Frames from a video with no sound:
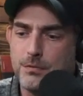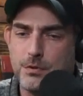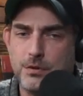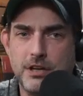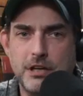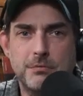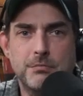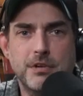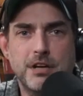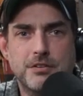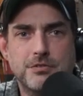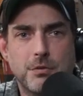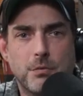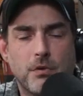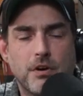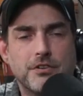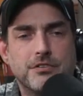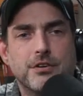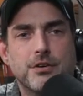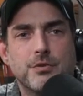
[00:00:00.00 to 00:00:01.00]
lead me to
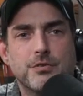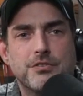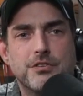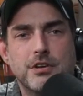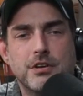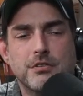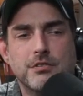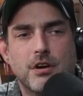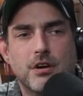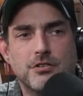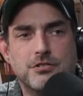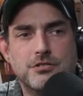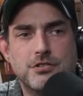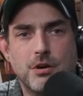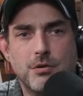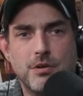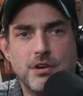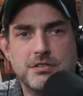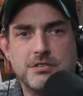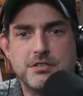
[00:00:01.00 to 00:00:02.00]
want to go see a
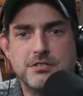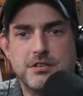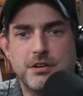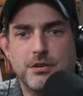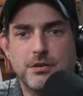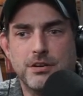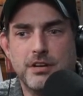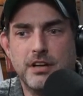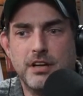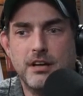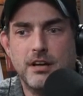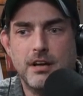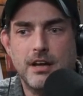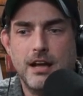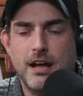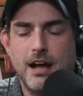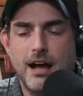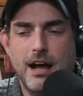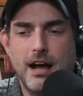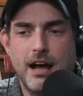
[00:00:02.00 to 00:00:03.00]
show necessarily.
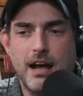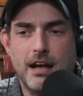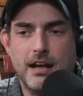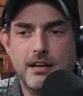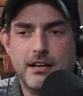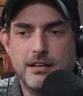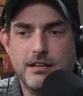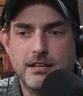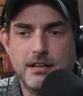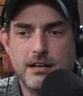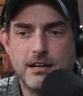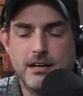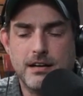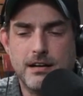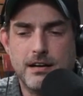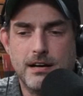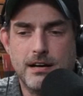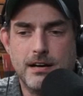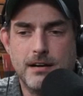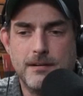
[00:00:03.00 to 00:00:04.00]
And
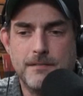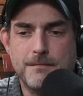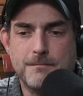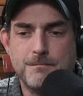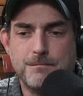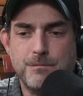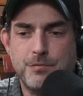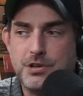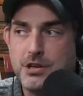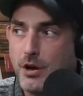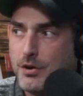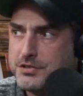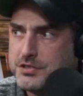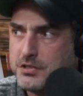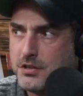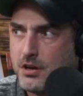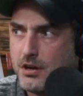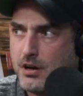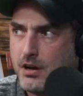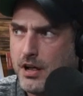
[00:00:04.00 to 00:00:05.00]
y'all
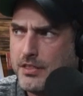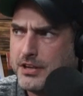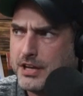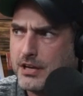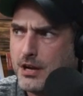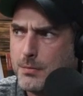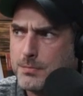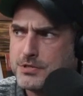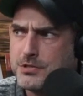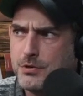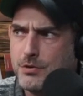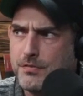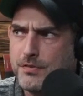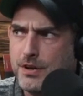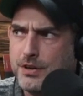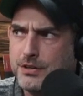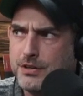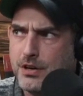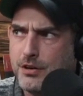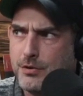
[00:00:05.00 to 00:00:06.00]
saw, I think, an episode of
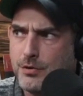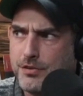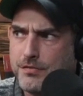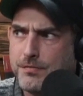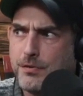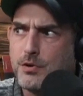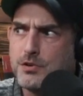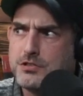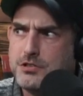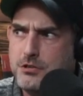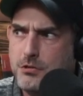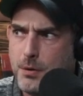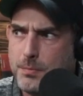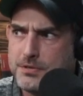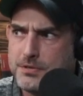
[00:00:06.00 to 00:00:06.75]
Undone, or the first 2